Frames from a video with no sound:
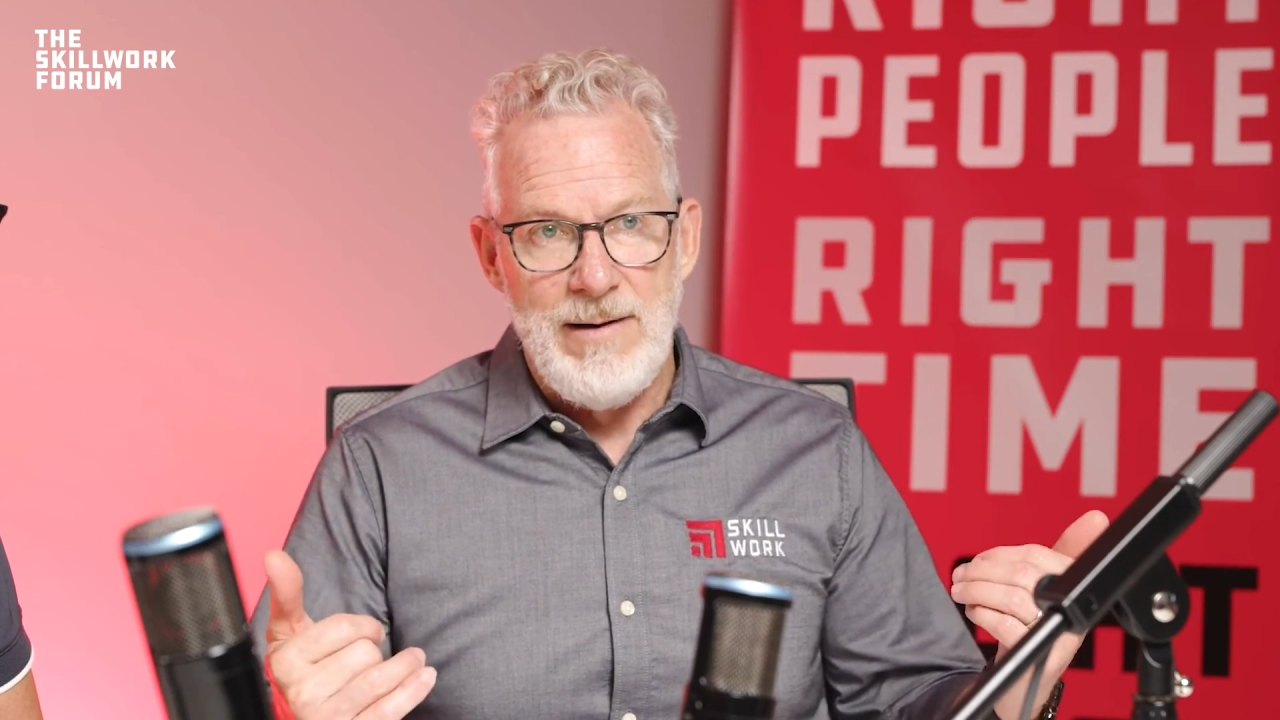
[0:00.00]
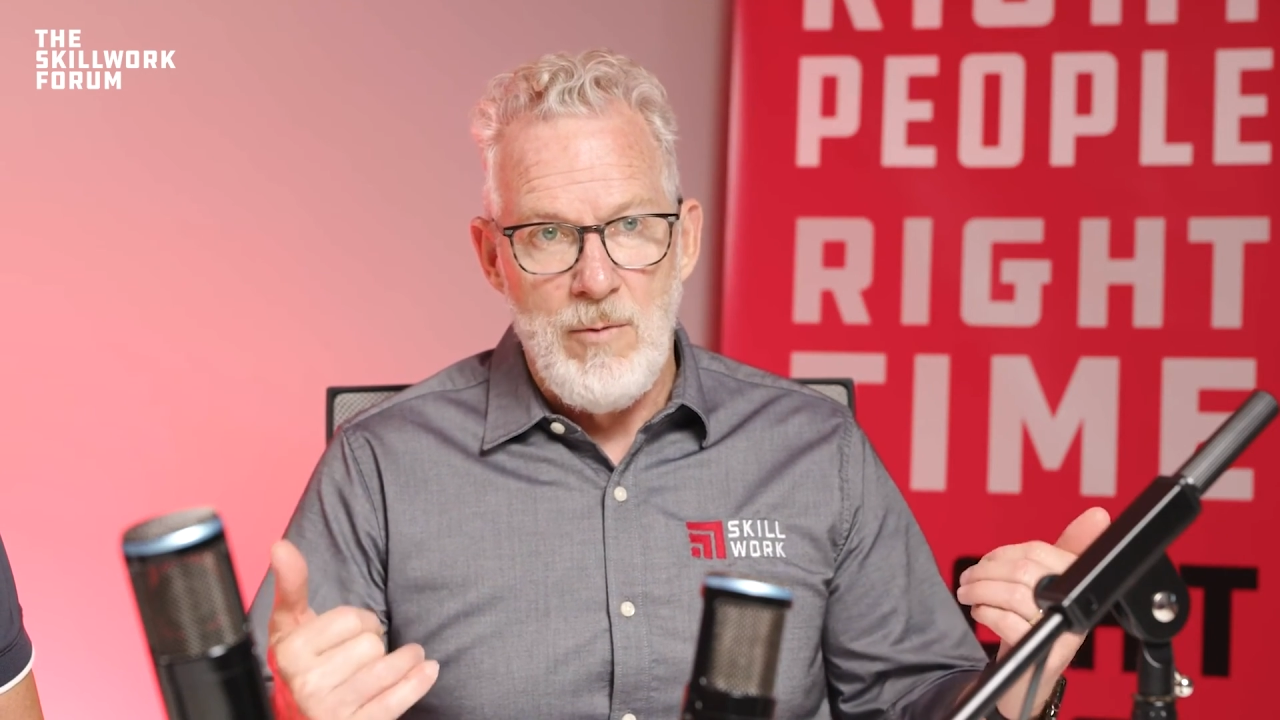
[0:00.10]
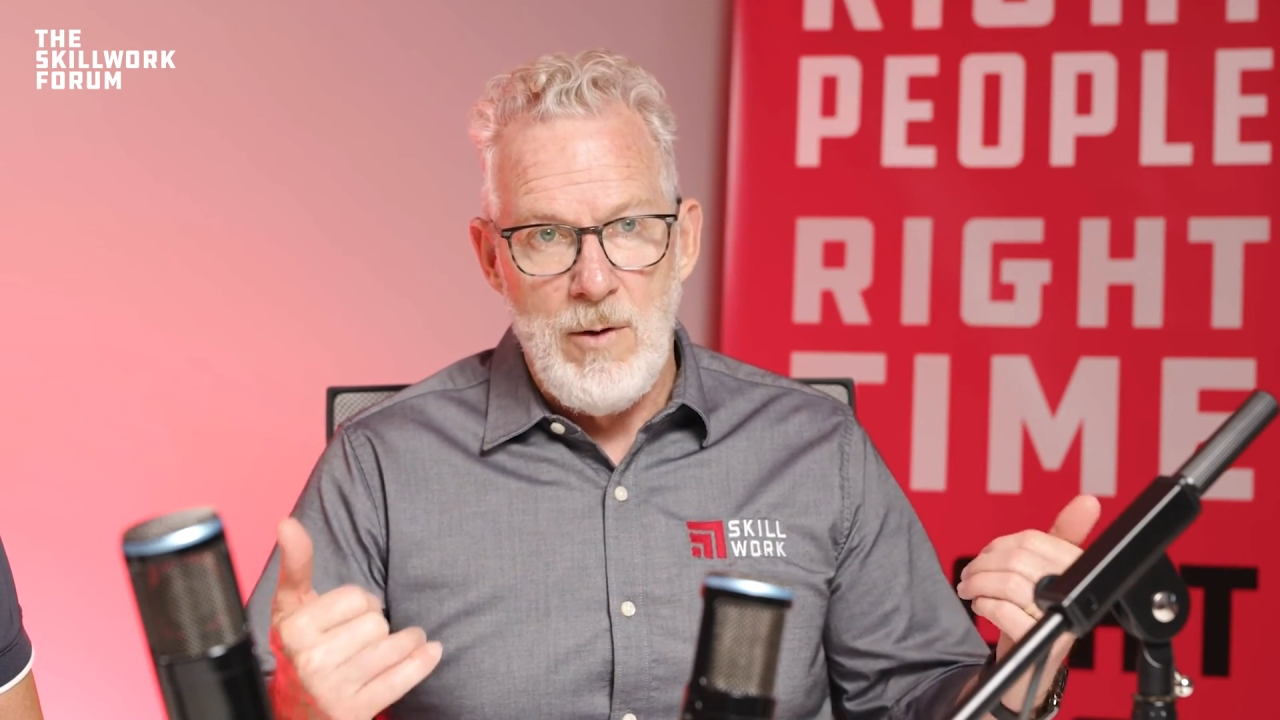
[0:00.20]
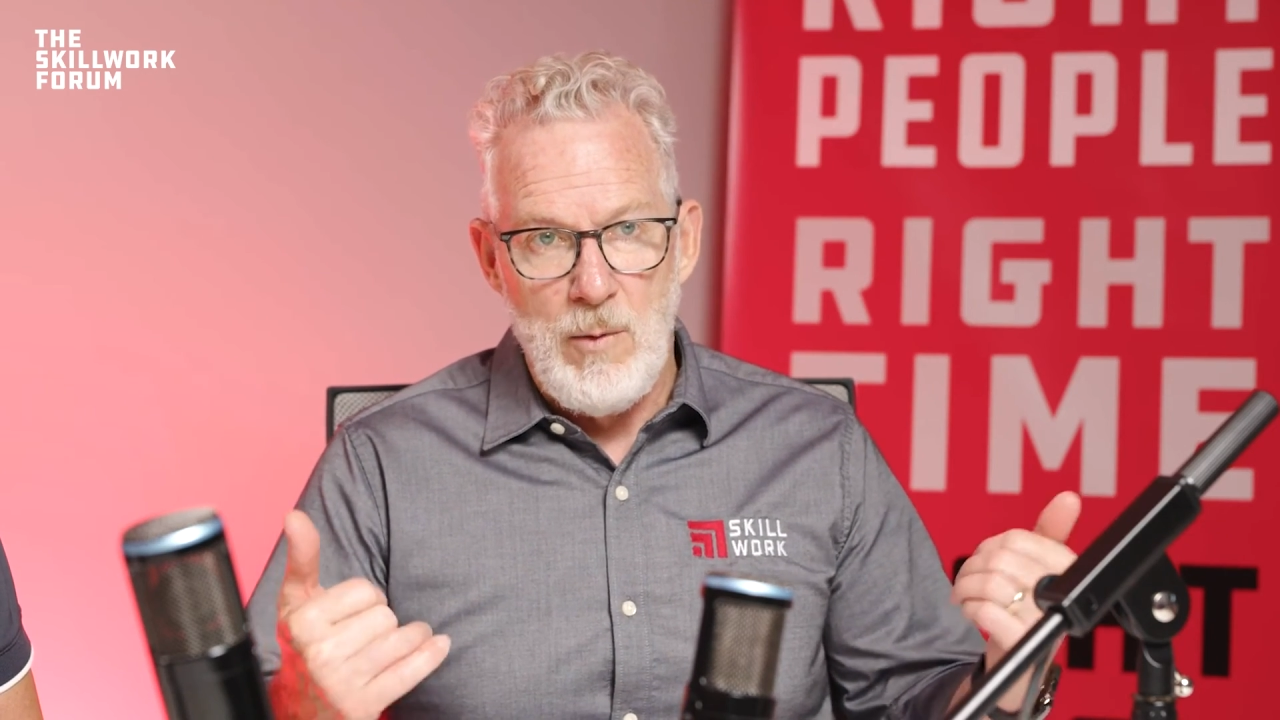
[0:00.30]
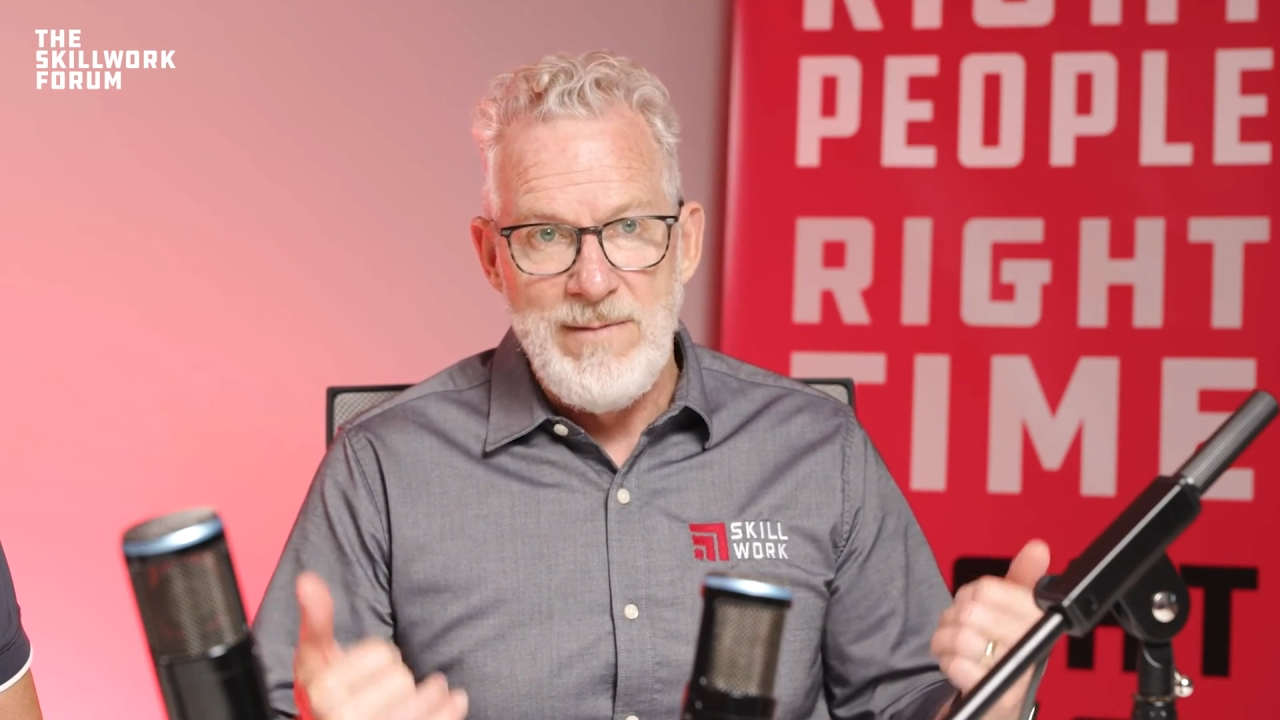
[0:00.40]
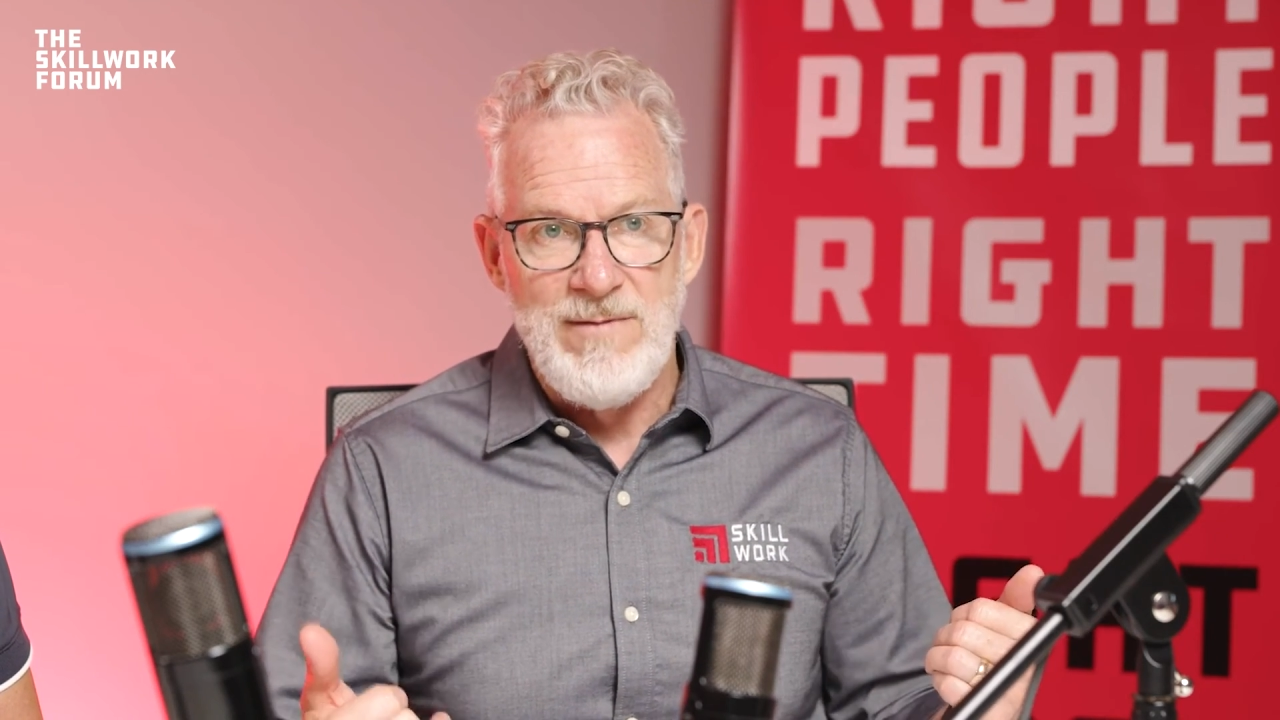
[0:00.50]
what we've